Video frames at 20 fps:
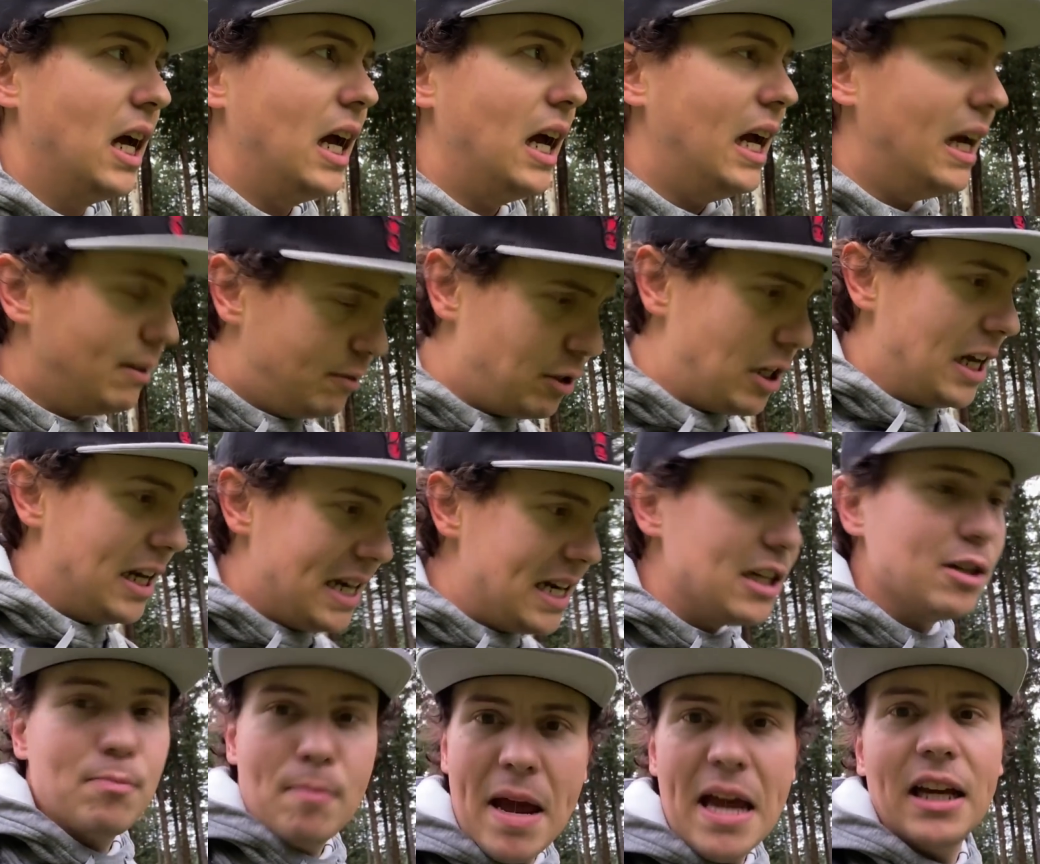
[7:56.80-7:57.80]
it
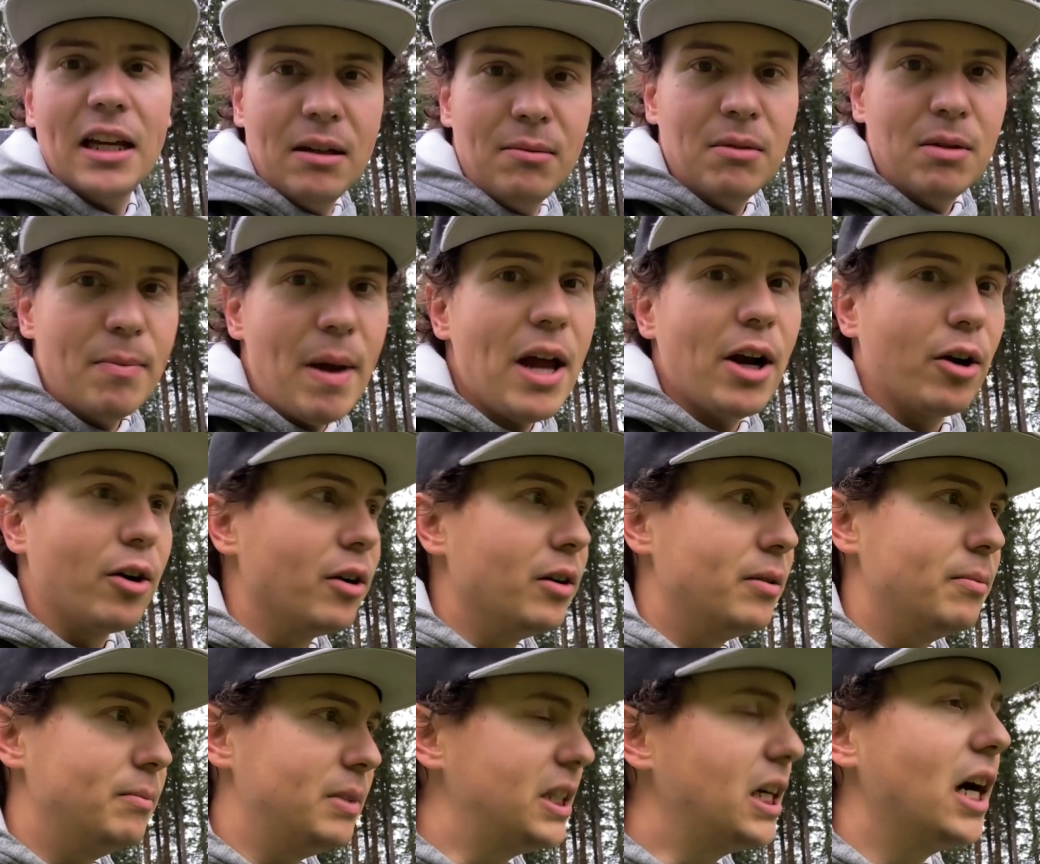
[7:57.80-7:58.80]
is making me better,
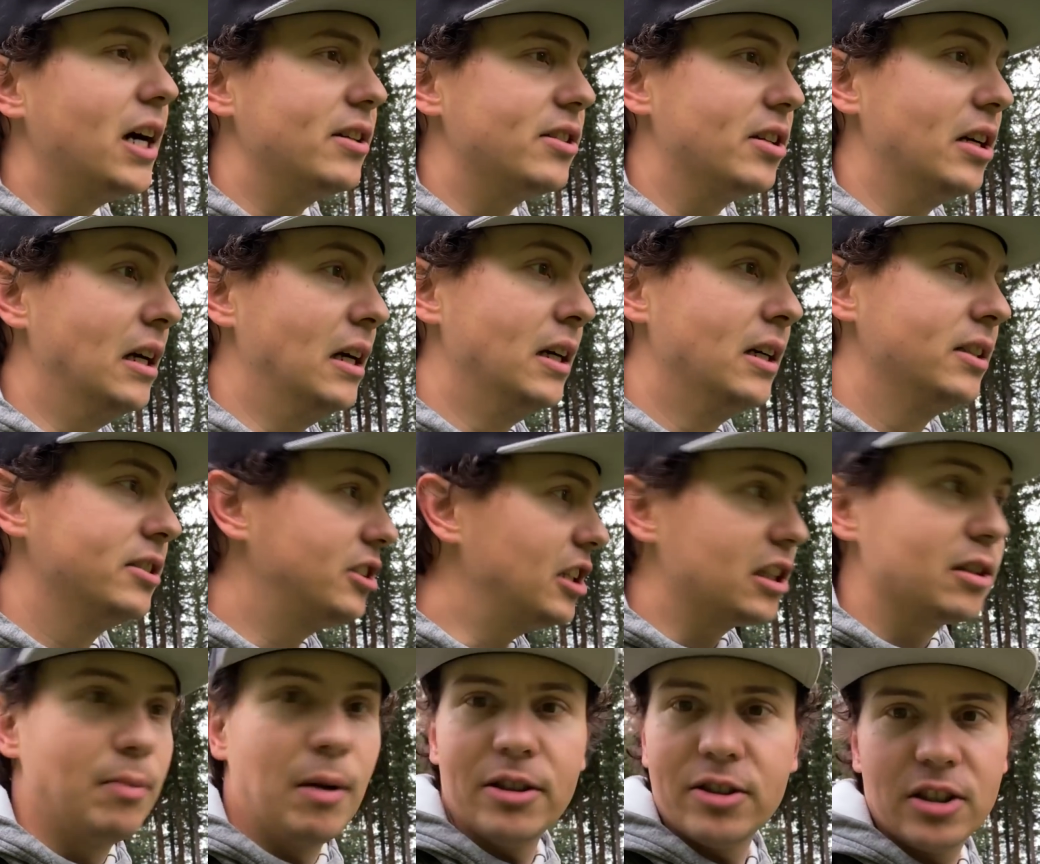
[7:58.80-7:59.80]
because
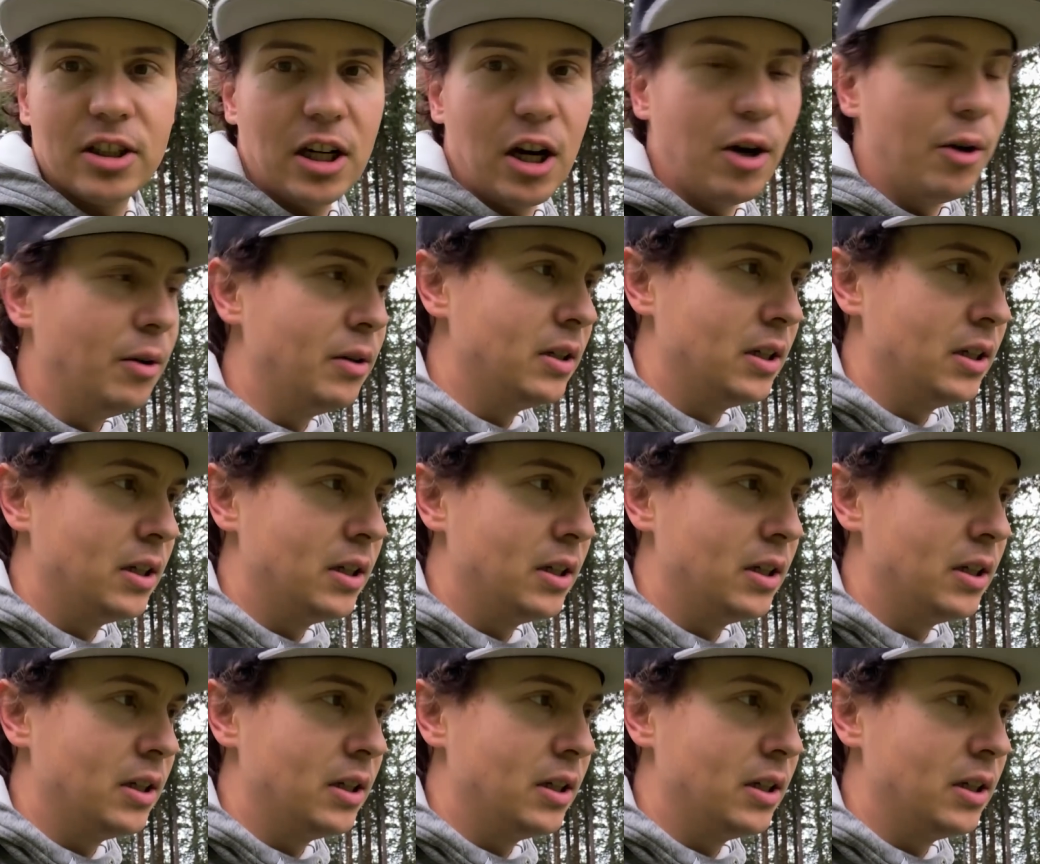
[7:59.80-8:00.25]
6 months ago,